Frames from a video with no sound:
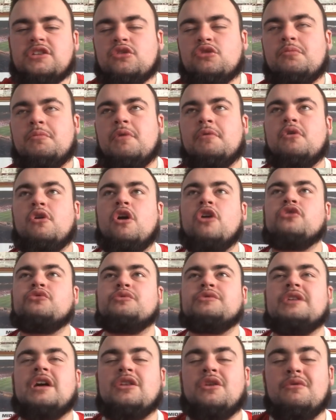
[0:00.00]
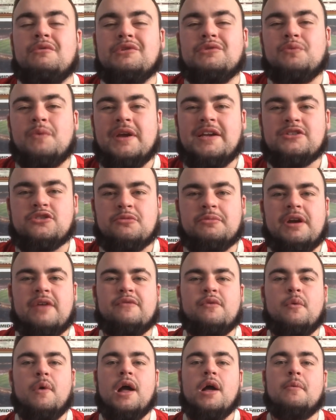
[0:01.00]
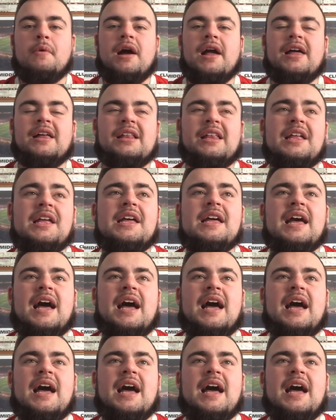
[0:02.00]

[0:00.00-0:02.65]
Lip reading: to come across was that Lewis Wing's going to be out for quite a while,